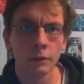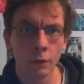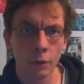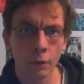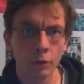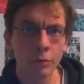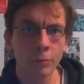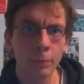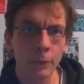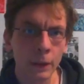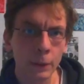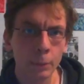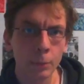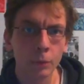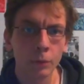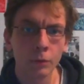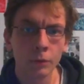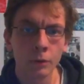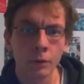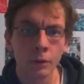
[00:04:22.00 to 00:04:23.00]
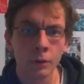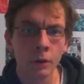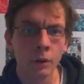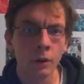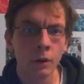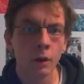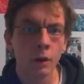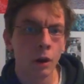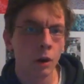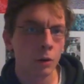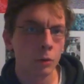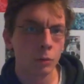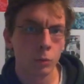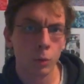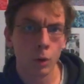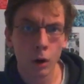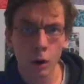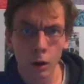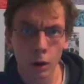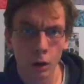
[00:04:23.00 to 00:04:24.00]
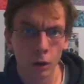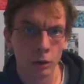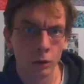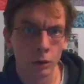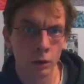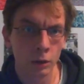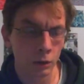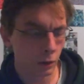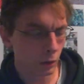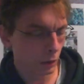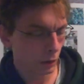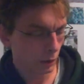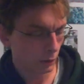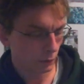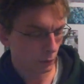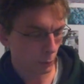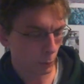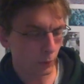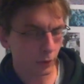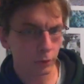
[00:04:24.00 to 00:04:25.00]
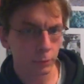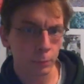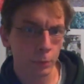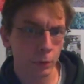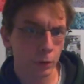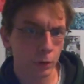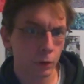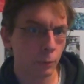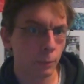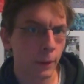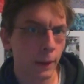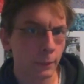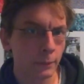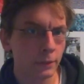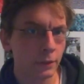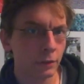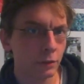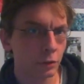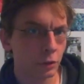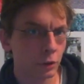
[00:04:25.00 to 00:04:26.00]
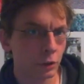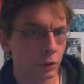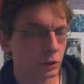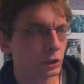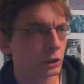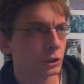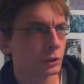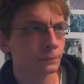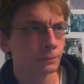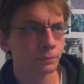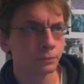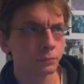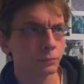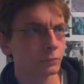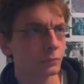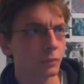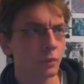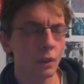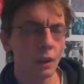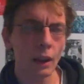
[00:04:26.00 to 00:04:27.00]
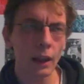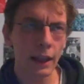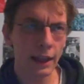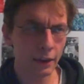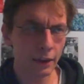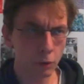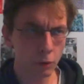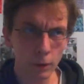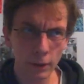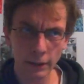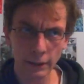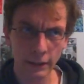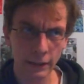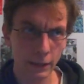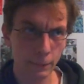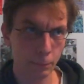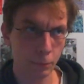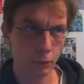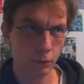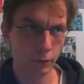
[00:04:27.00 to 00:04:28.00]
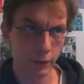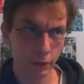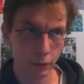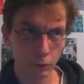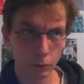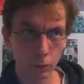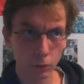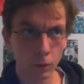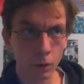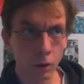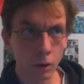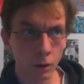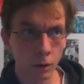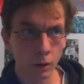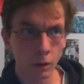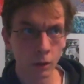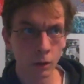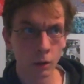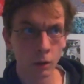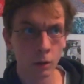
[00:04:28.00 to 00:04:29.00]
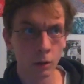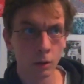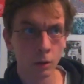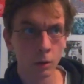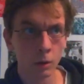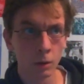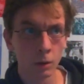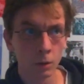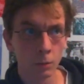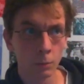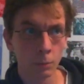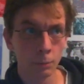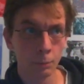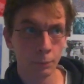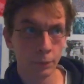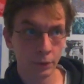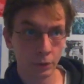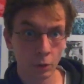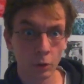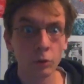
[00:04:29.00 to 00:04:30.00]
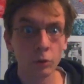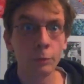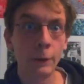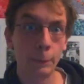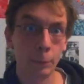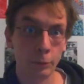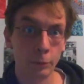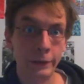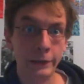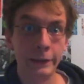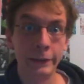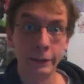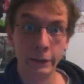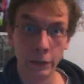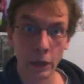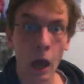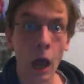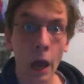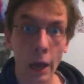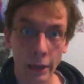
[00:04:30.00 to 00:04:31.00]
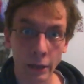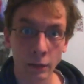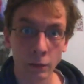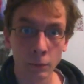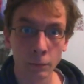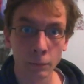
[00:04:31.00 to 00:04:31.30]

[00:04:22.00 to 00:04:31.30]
Those people are wrong. The Westboro Baptist Church I don't like to get political, but those people need to die.